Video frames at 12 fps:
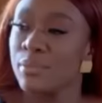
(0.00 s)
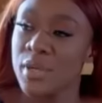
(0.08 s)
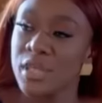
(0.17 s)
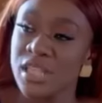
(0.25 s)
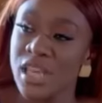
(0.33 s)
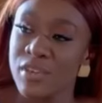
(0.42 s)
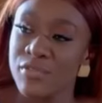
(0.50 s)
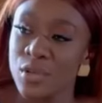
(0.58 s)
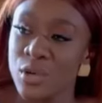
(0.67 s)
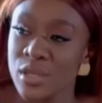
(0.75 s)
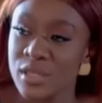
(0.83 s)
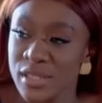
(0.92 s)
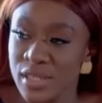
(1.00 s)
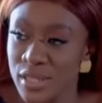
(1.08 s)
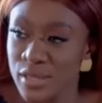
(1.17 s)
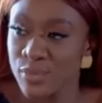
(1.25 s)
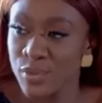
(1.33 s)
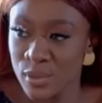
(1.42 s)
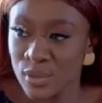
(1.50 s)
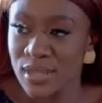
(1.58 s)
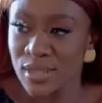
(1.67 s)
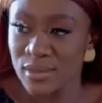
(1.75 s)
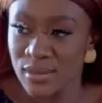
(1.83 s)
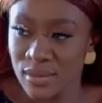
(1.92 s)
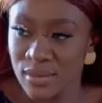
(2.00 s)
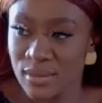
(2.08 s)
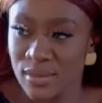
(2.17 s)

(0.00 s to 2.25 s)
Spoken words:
But have you considered building